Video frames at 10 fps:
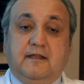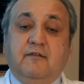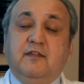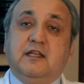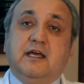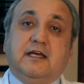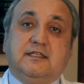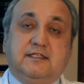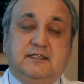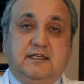
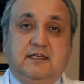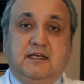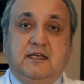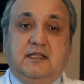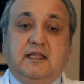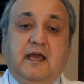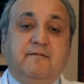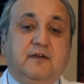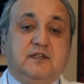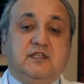Nevertheless, the
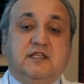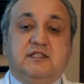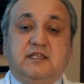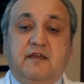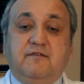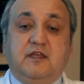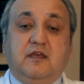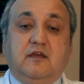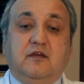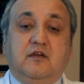efficacy and
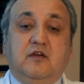safety